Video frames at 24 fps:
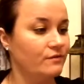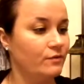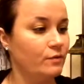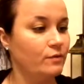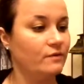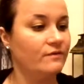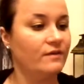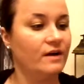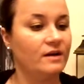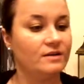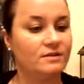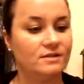
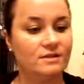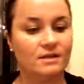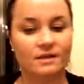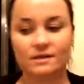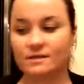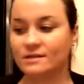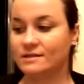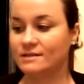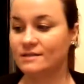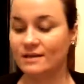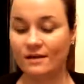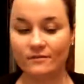4, 5,
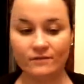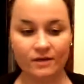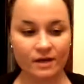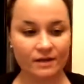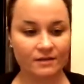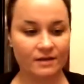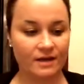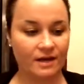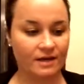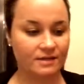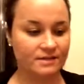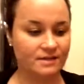6, 7. I
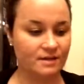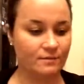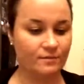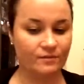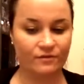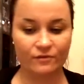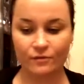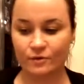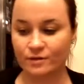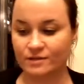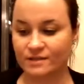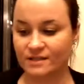think I said
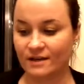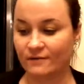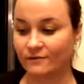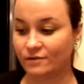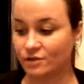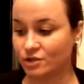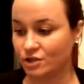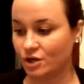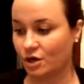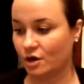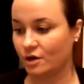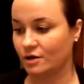before
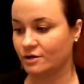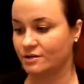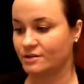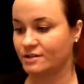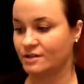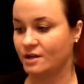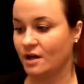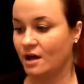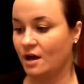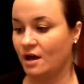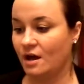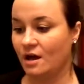7
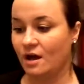jars